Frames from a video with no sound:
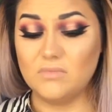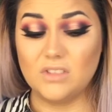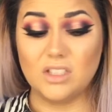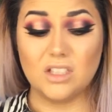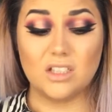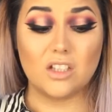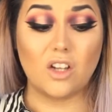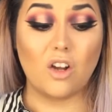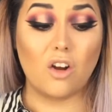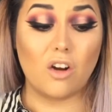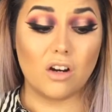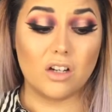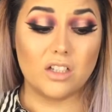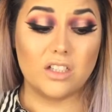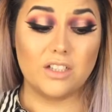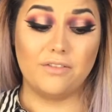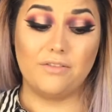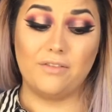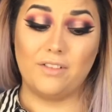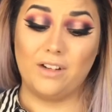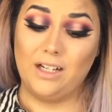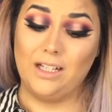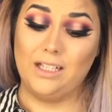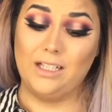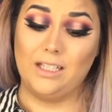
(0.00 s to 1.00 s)
it's hard to
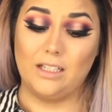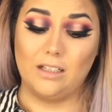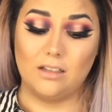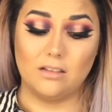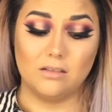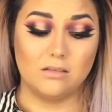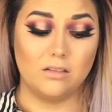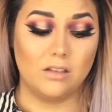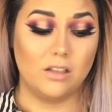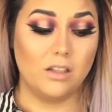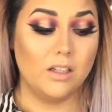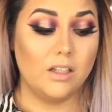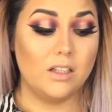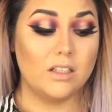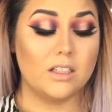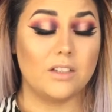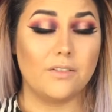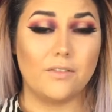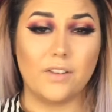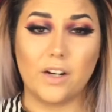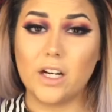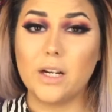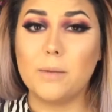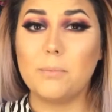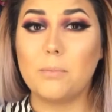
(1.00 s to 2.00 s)
find it. It's a
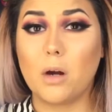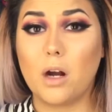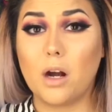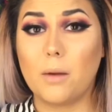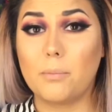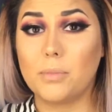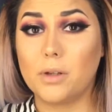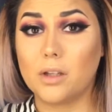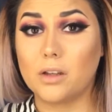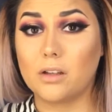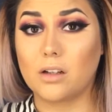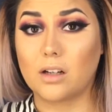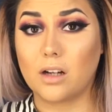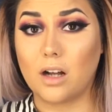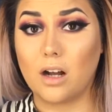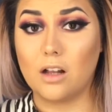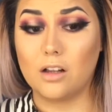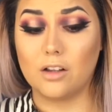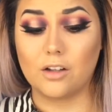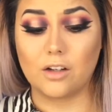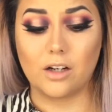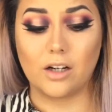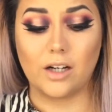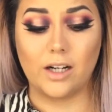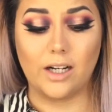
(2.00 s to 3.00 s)
very popular
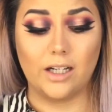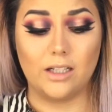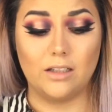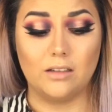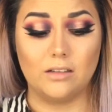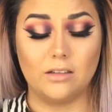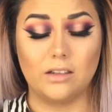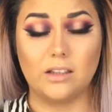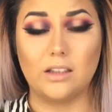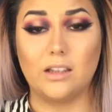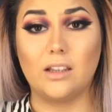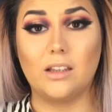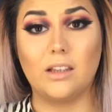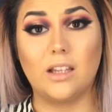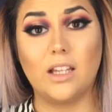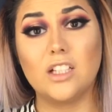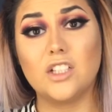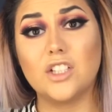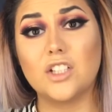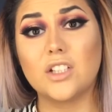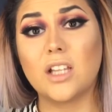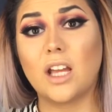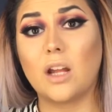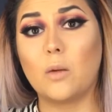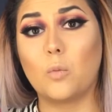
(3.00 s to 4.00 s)
color, and they
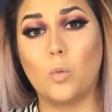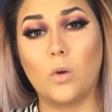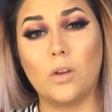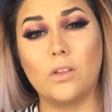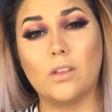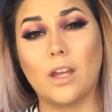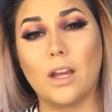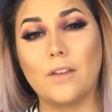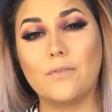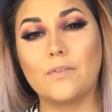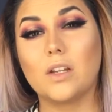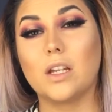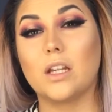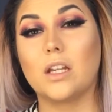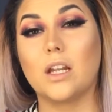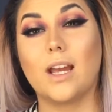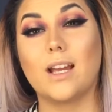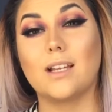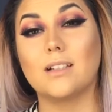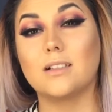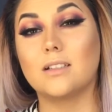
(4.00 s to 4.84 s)
just have one left, and I